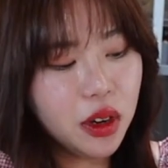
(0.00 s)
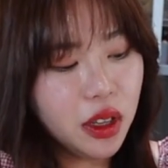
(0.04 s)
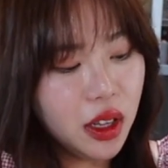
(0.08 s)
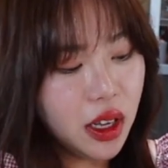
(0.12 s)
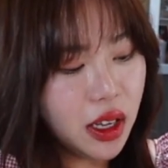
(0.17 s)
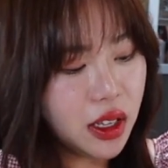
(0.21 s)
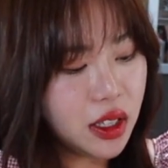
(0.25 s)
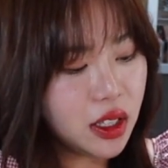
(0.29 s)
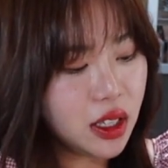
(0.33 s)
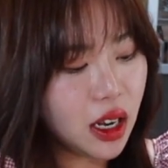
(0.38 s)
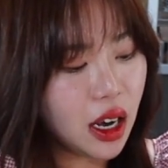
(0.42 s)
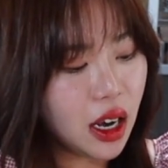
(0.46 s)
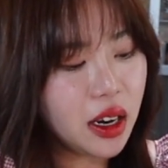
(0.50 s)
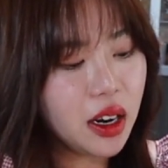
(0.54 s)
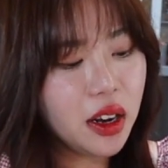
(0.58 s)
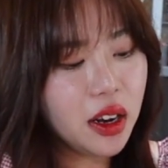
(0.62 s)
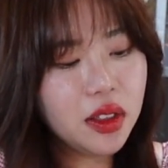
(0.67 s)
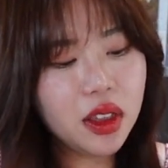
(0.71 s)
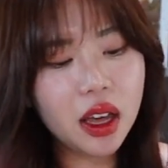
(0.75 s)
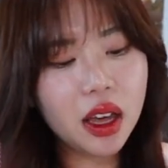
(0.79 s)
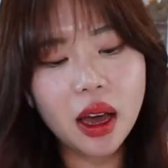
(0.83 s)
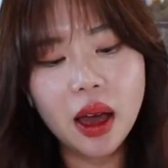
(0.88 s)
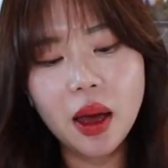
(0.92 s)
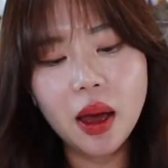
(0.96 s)
really
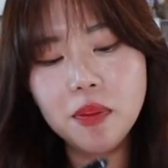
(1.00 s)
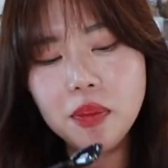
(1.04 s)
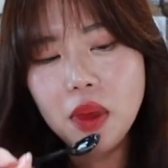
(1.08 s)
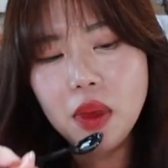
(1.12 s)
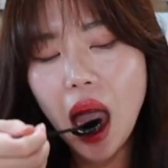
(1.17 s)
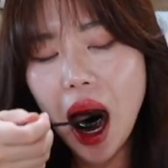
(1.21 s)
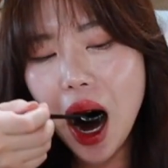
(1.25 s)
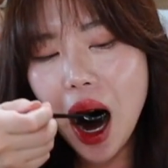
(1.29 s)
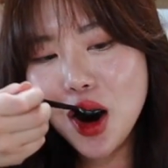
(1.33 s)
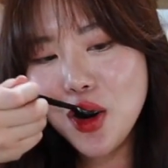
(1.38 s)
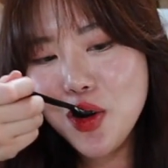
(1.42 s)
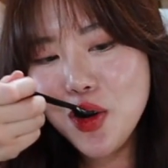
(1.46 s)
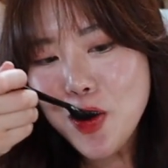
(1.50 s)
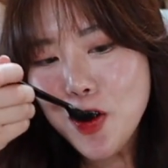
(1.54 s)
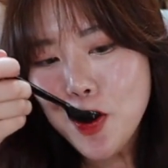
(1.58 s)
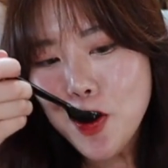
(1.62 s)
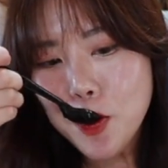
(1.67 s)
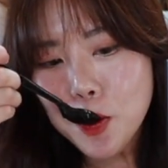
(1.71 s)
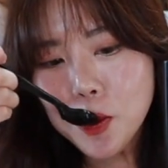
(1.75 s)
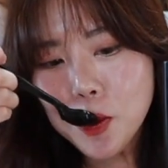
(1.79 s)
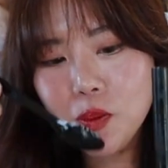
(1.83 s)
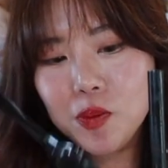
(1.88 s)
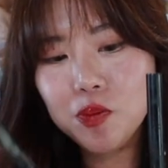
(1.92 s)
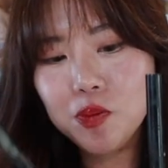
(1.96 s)
excited that
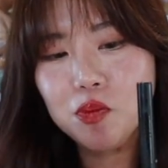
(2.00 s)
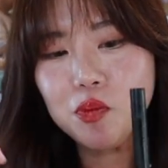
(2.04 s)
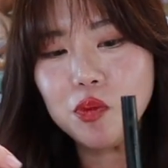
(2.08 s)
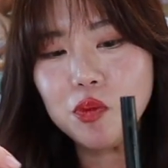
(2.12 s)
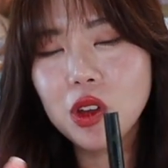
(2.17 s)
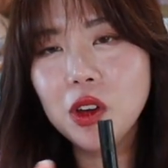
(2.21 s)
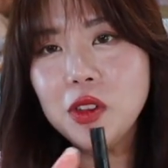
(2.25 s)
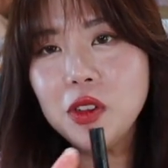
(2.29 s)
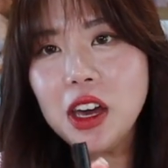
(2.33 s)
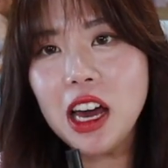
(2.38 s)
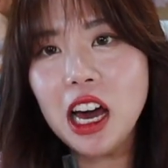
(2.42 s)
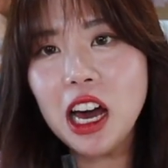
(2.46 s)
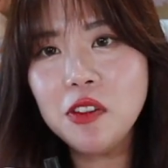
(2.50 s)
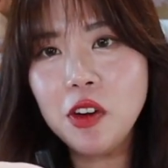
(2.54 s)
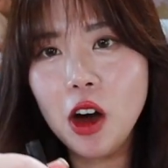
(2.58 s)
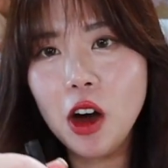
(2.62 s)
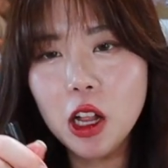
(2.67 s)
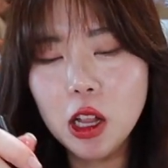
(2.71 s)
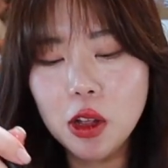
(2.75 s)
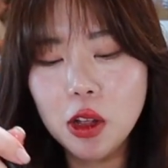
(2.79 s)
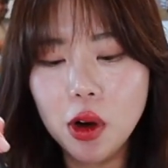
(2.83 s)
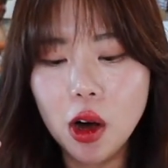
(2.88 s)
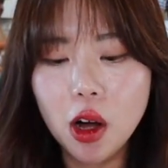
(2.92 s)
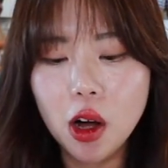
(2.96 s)
they have
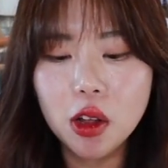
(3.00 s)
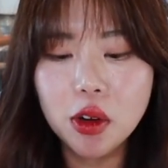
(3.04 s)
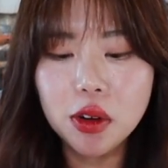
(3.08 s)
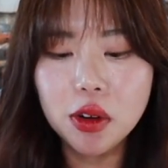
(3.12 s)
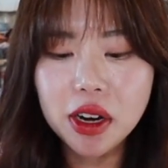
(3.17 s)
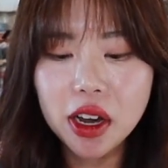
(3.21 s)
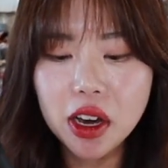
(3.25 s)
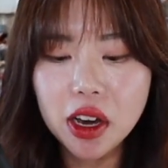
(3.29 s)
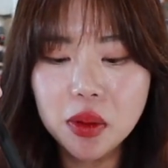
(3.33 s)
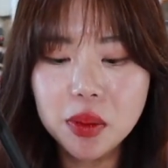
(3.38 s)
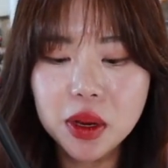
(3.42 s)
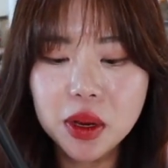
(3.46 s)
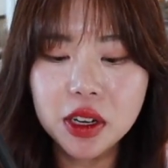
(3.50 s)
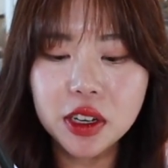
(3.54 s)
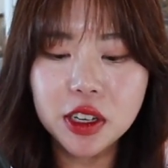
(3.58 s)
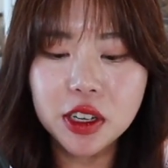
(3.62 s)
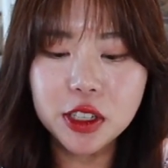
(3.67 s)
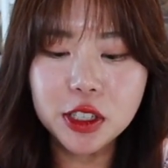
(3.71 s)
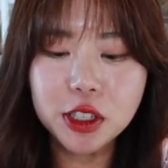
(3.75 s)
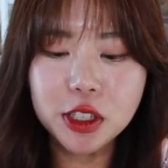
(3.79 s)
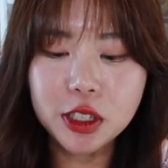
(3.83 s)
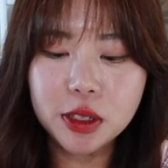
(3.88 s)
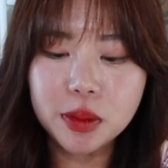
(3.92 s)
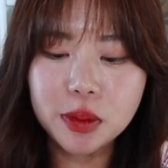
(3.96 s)
halo halo now
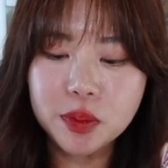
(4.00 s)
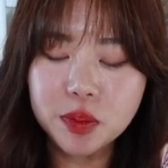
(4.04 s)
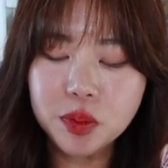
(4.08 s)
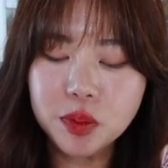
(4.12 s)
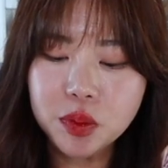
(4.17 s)
because